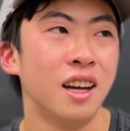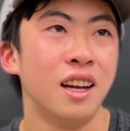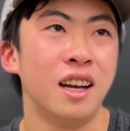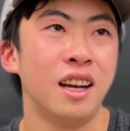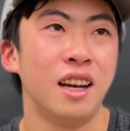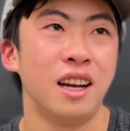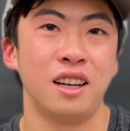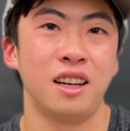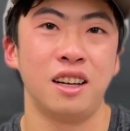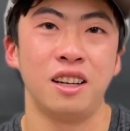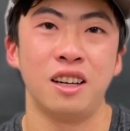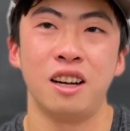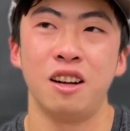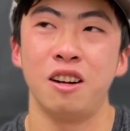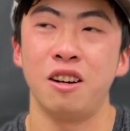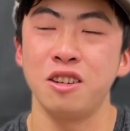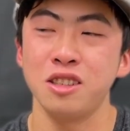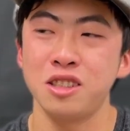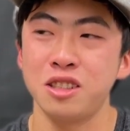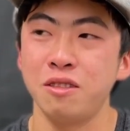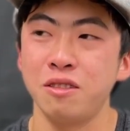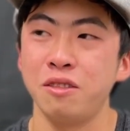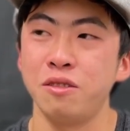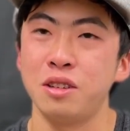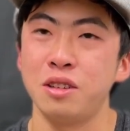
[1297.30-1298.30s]
And I
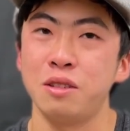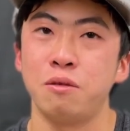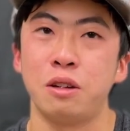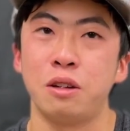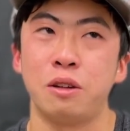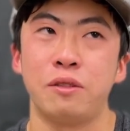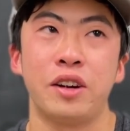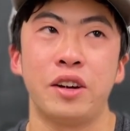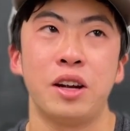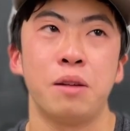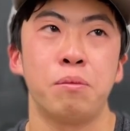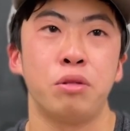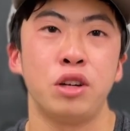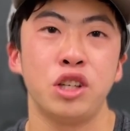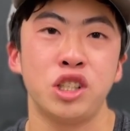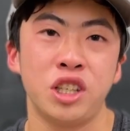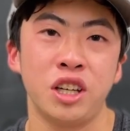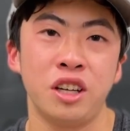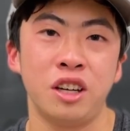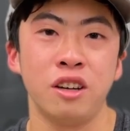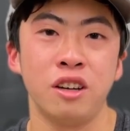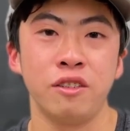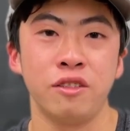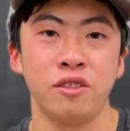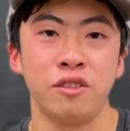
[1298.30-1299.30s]
also very
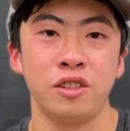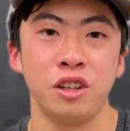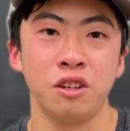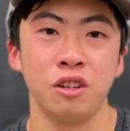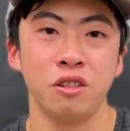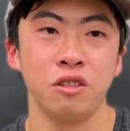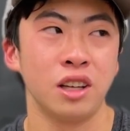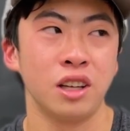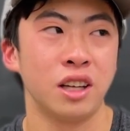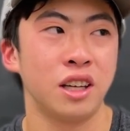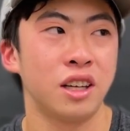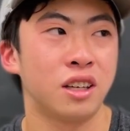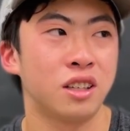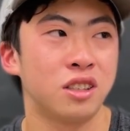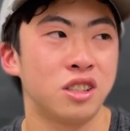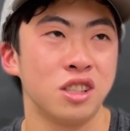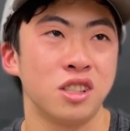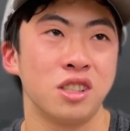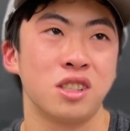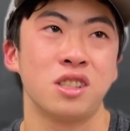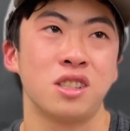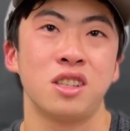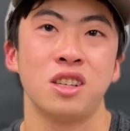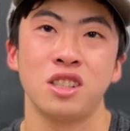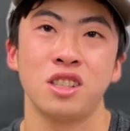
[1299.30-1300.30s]
appreciative of you like
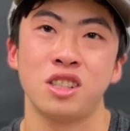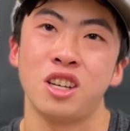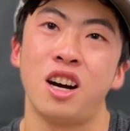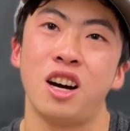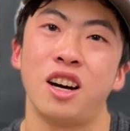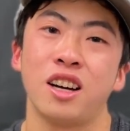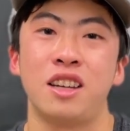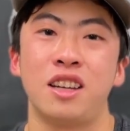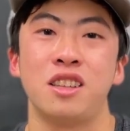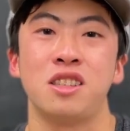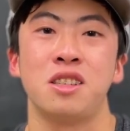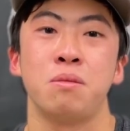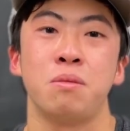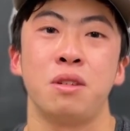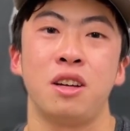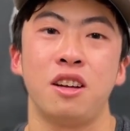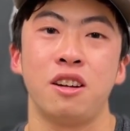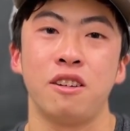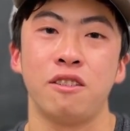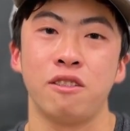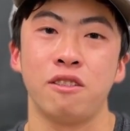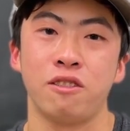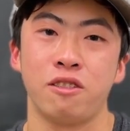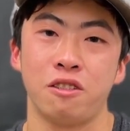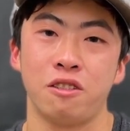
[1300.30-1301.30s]
just talking to
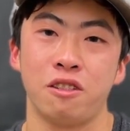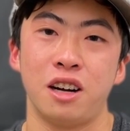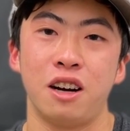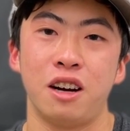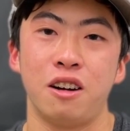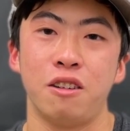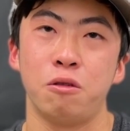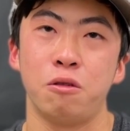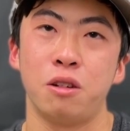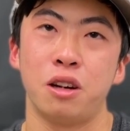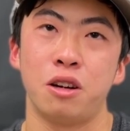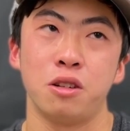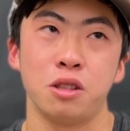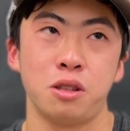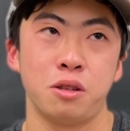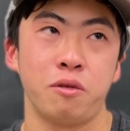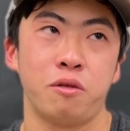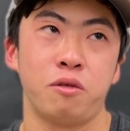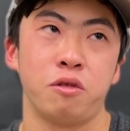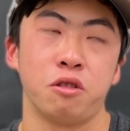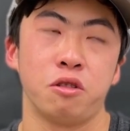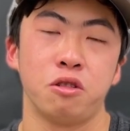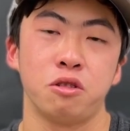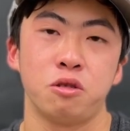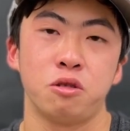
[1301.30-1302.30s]
me throughout, whether it's
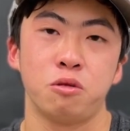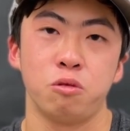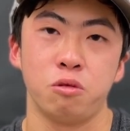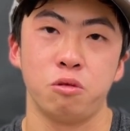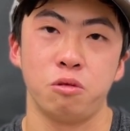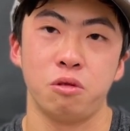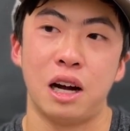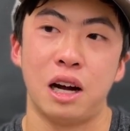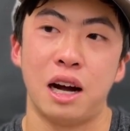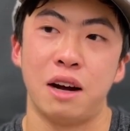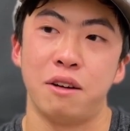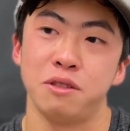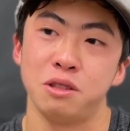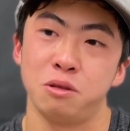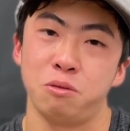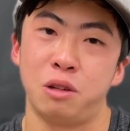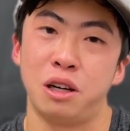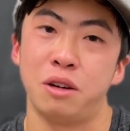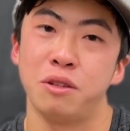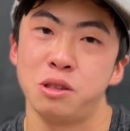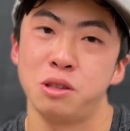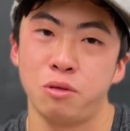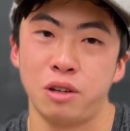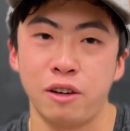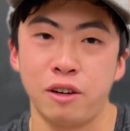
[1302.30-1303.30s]
for when
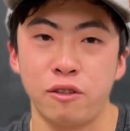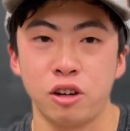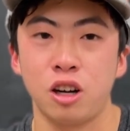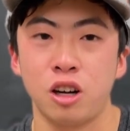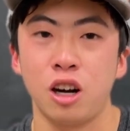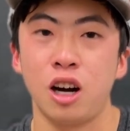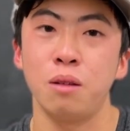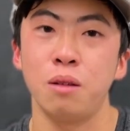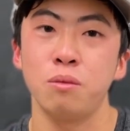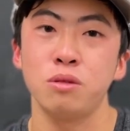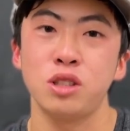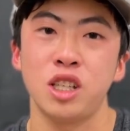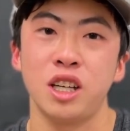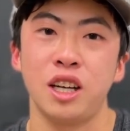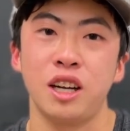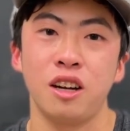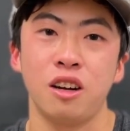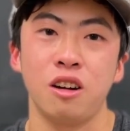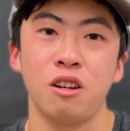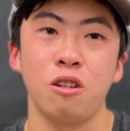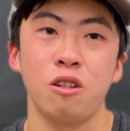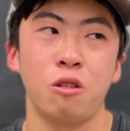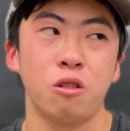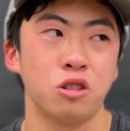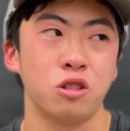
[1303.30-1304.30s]
I was running for comm
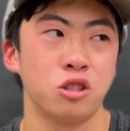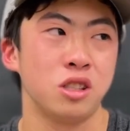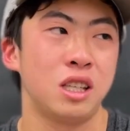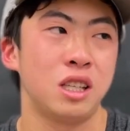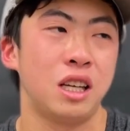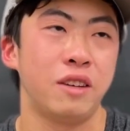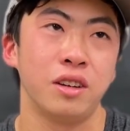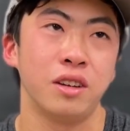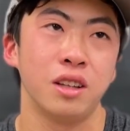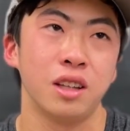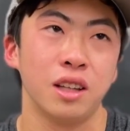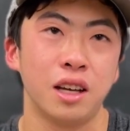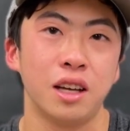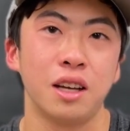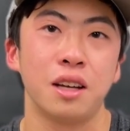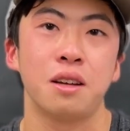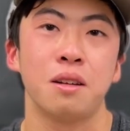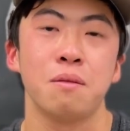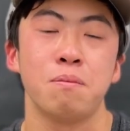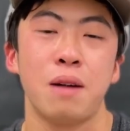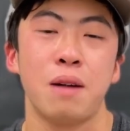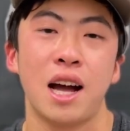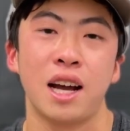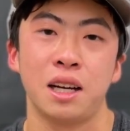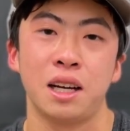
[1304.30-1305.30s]
chair or just even
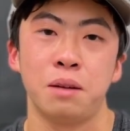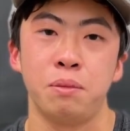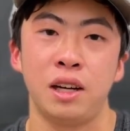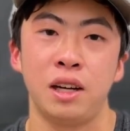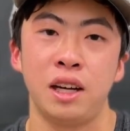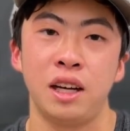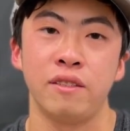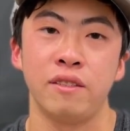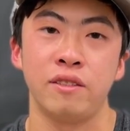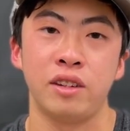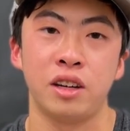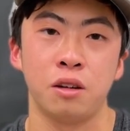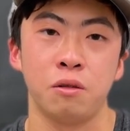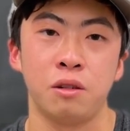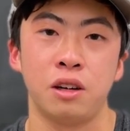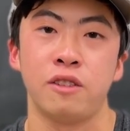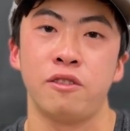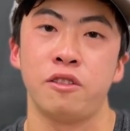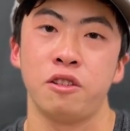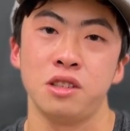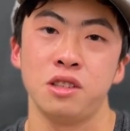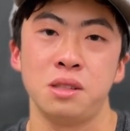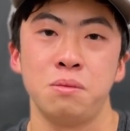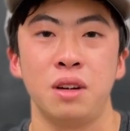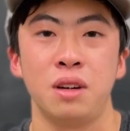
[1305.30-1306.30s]
like back in the beginning of the year when I
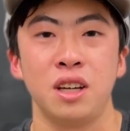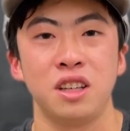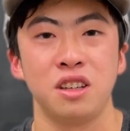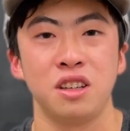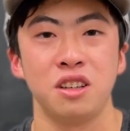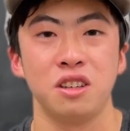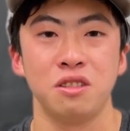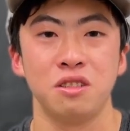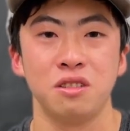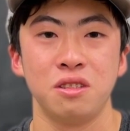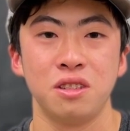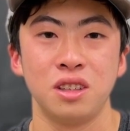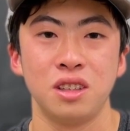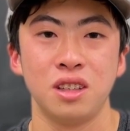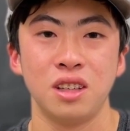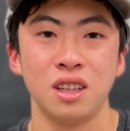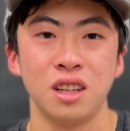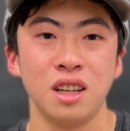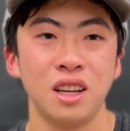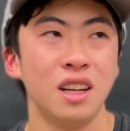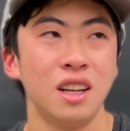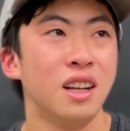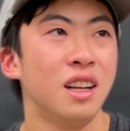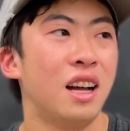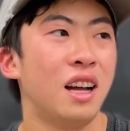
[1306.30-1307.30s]
first met you.
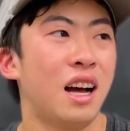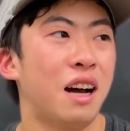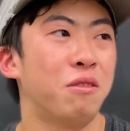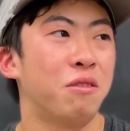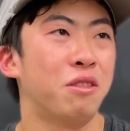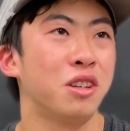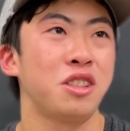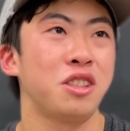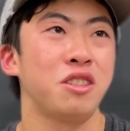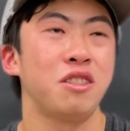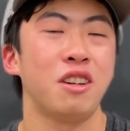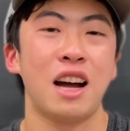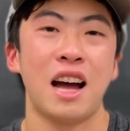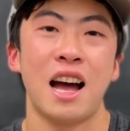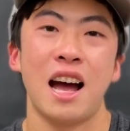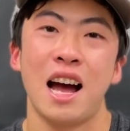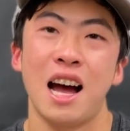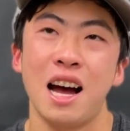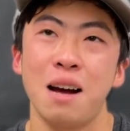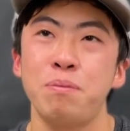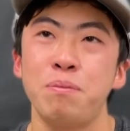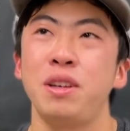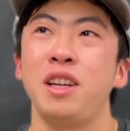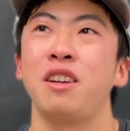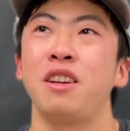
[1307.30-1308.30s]
I wish you a
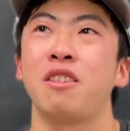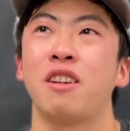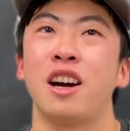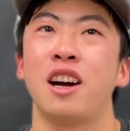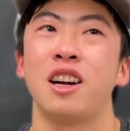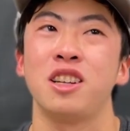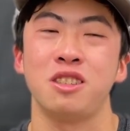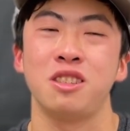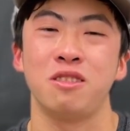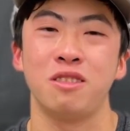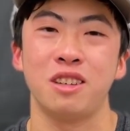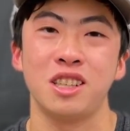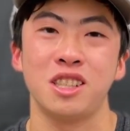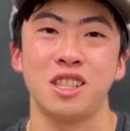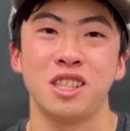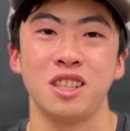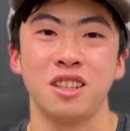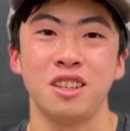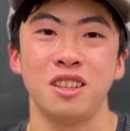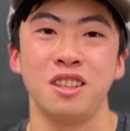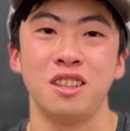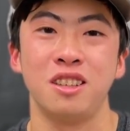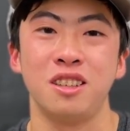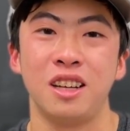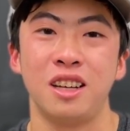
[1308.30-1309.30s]
happy
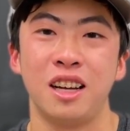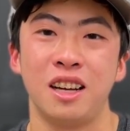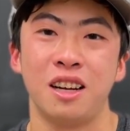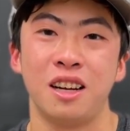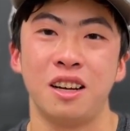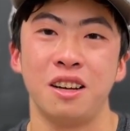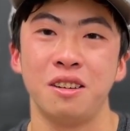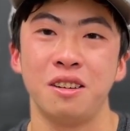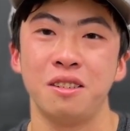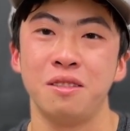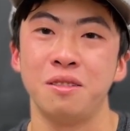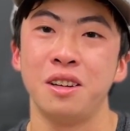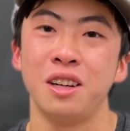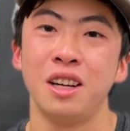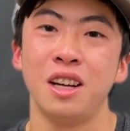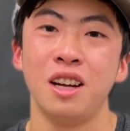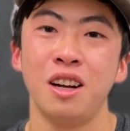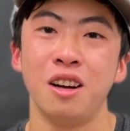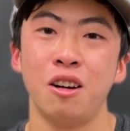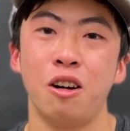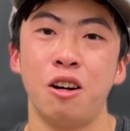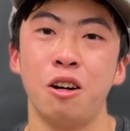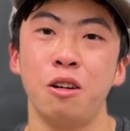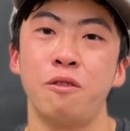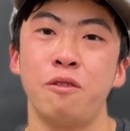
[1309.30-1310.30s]
graduation and
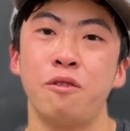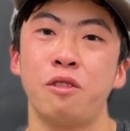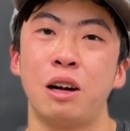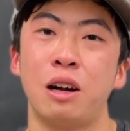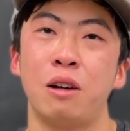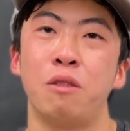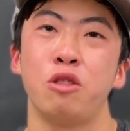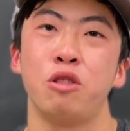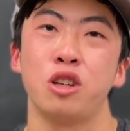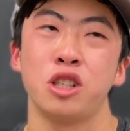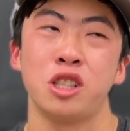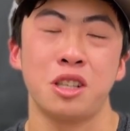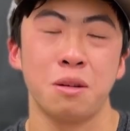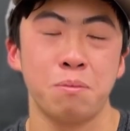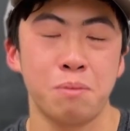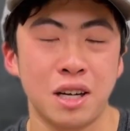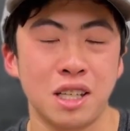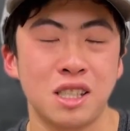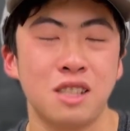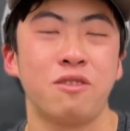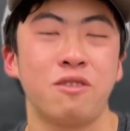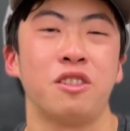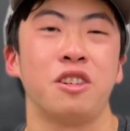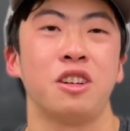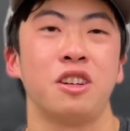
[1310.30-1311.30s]
I wish the
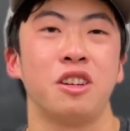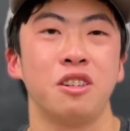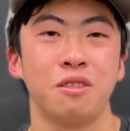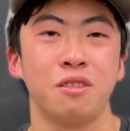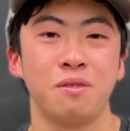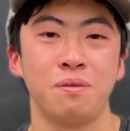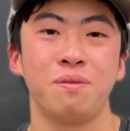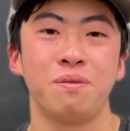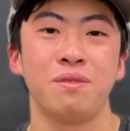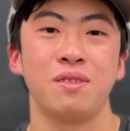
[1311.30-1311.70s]
best for you.